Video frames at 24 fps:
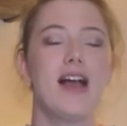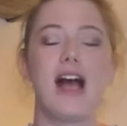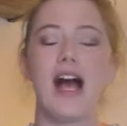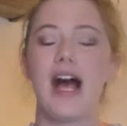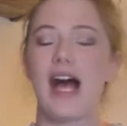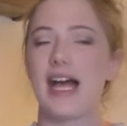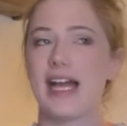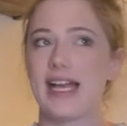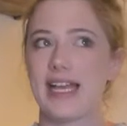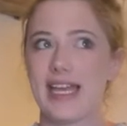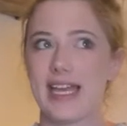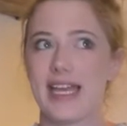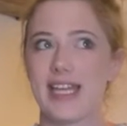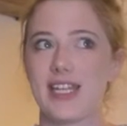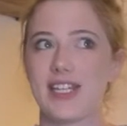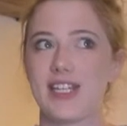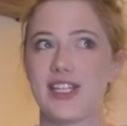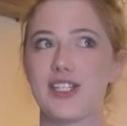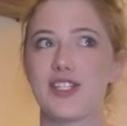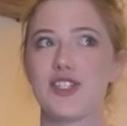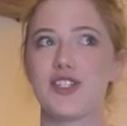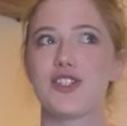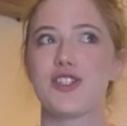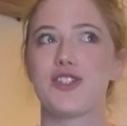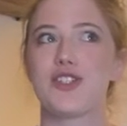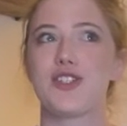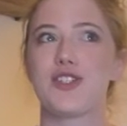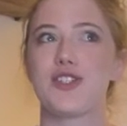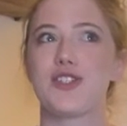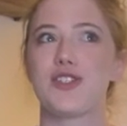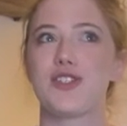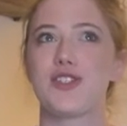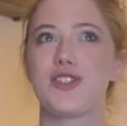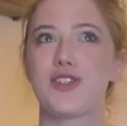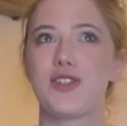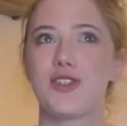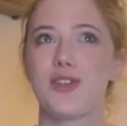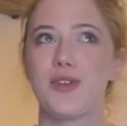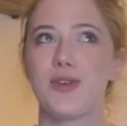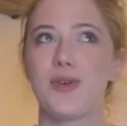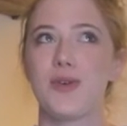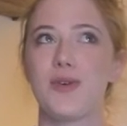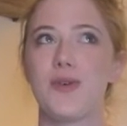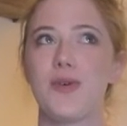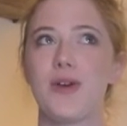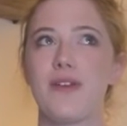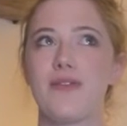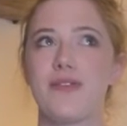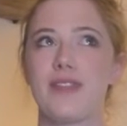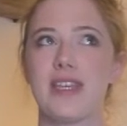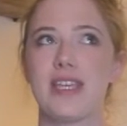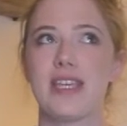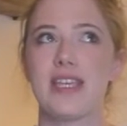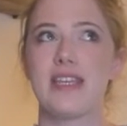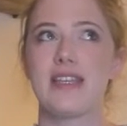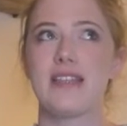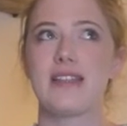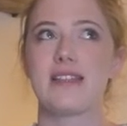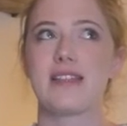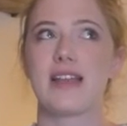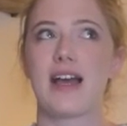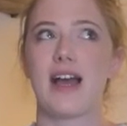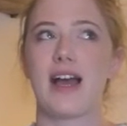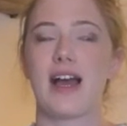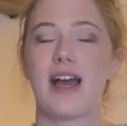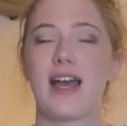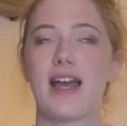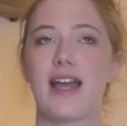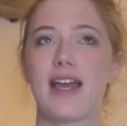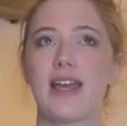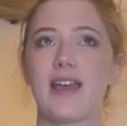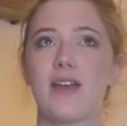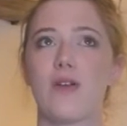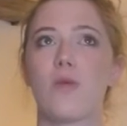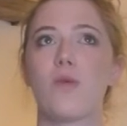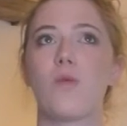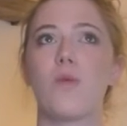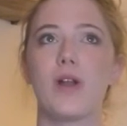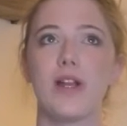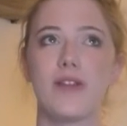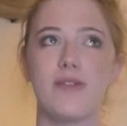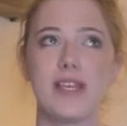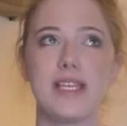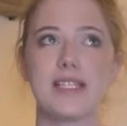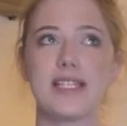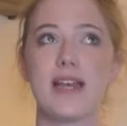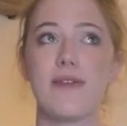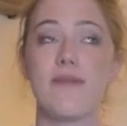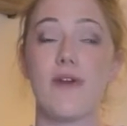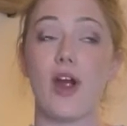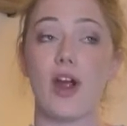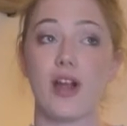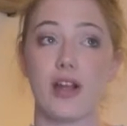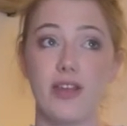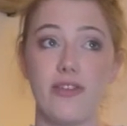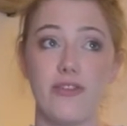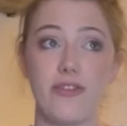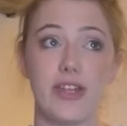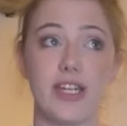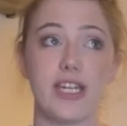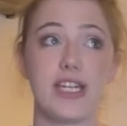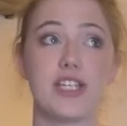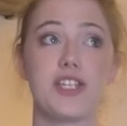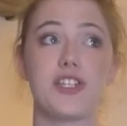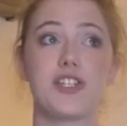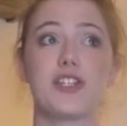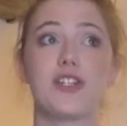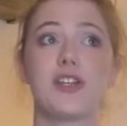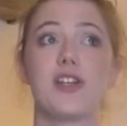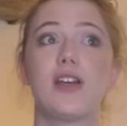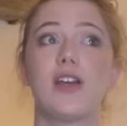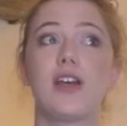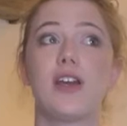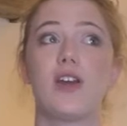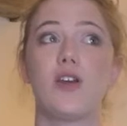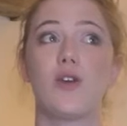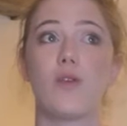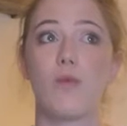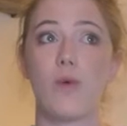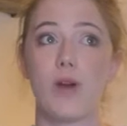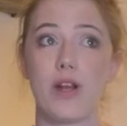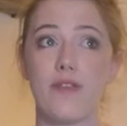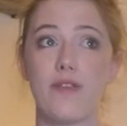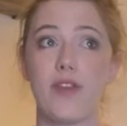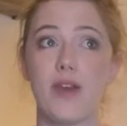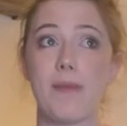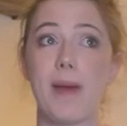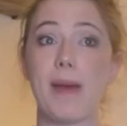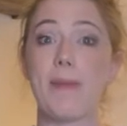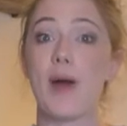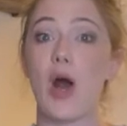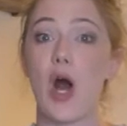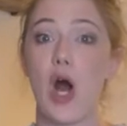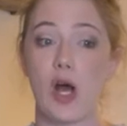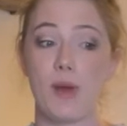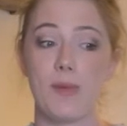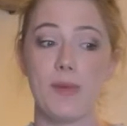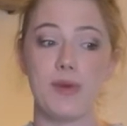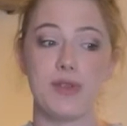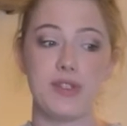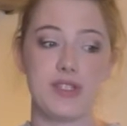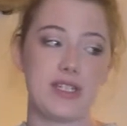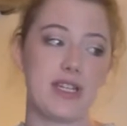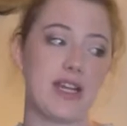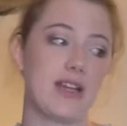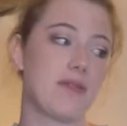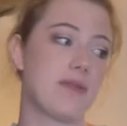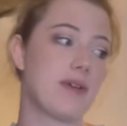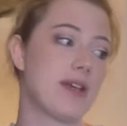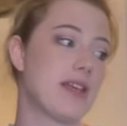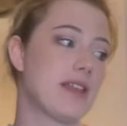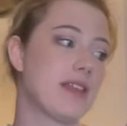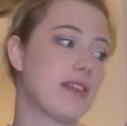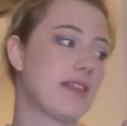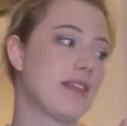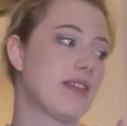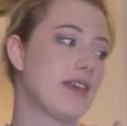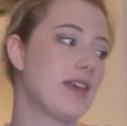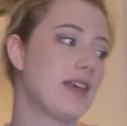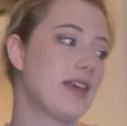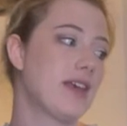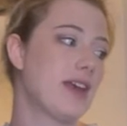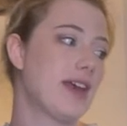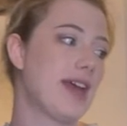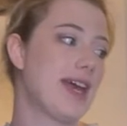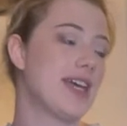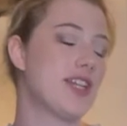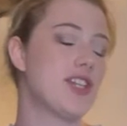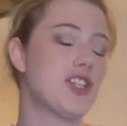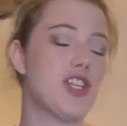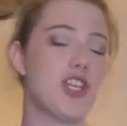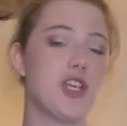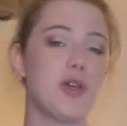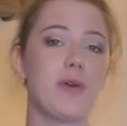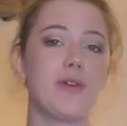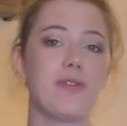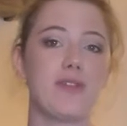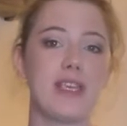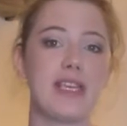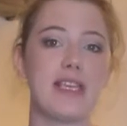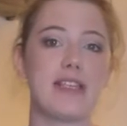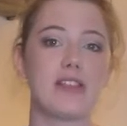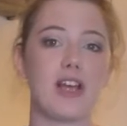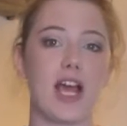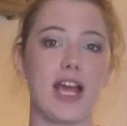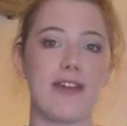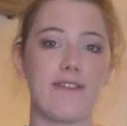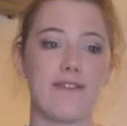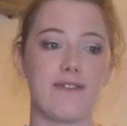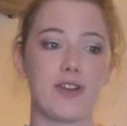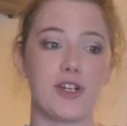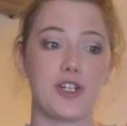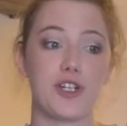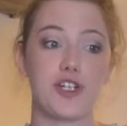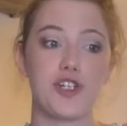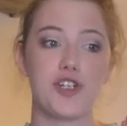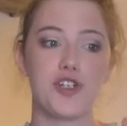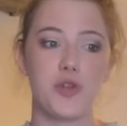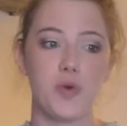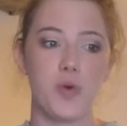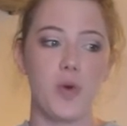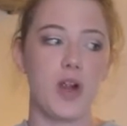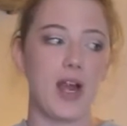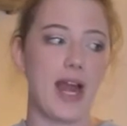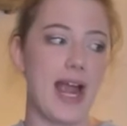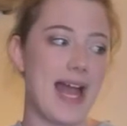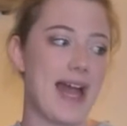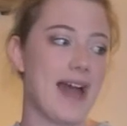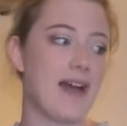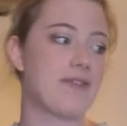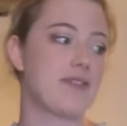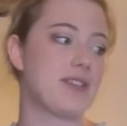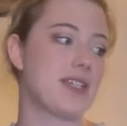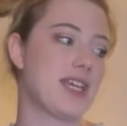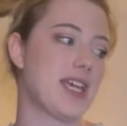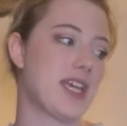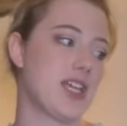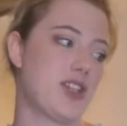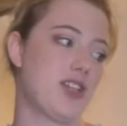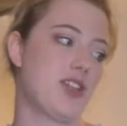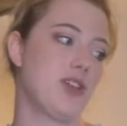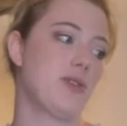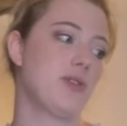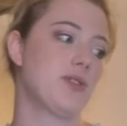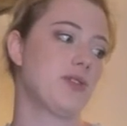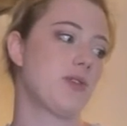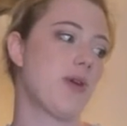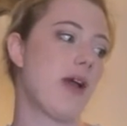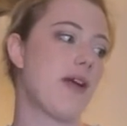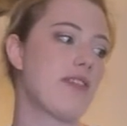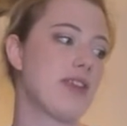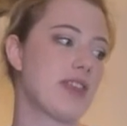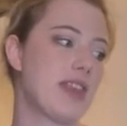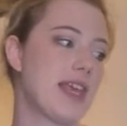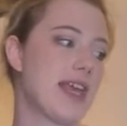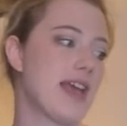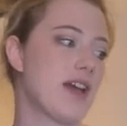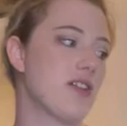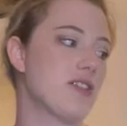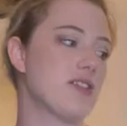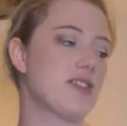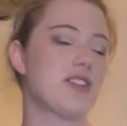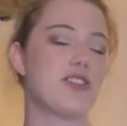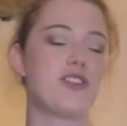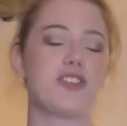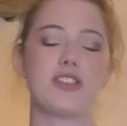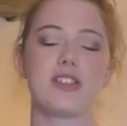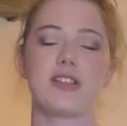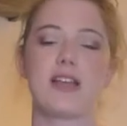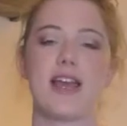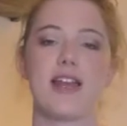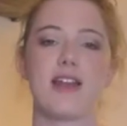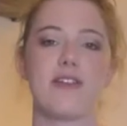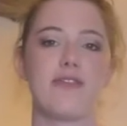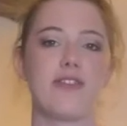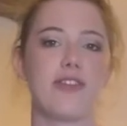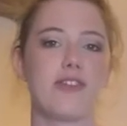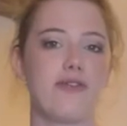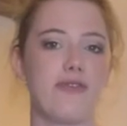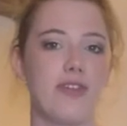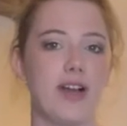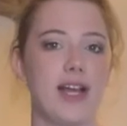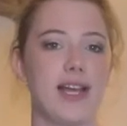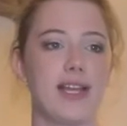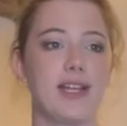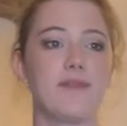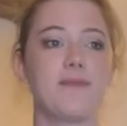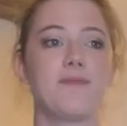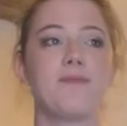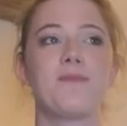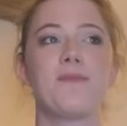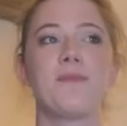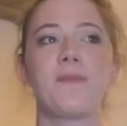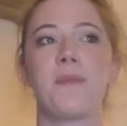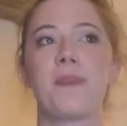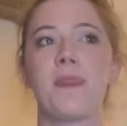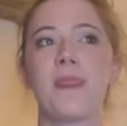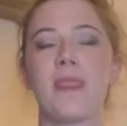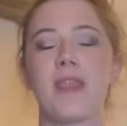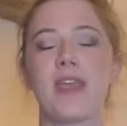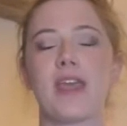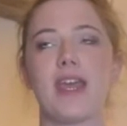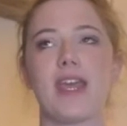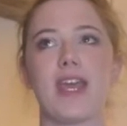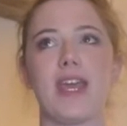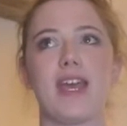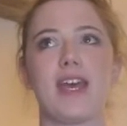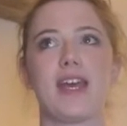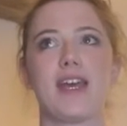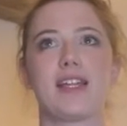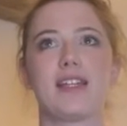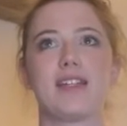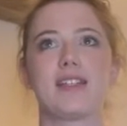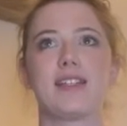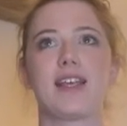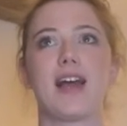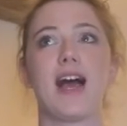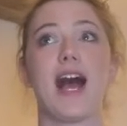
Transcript: Again, one of these I've already finished, one of them I'm almost done with, and two of these I for sure have to get to. So everything else is just kind of for fun. And